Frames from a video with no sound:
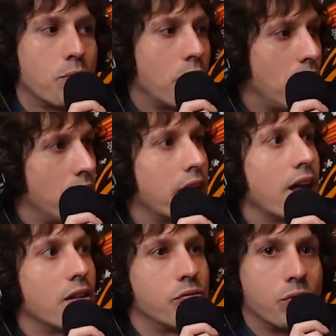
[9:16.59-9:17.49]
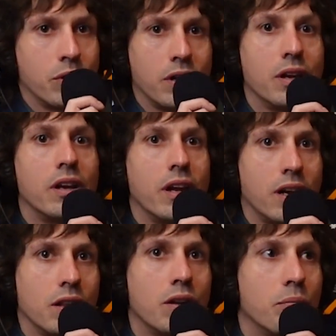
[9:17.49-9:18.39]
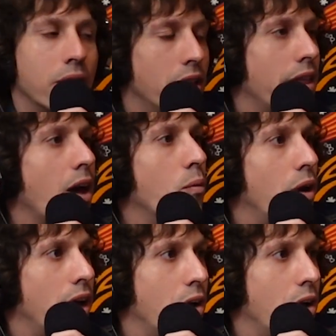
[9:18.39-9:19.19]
being in California in a little bit of that way.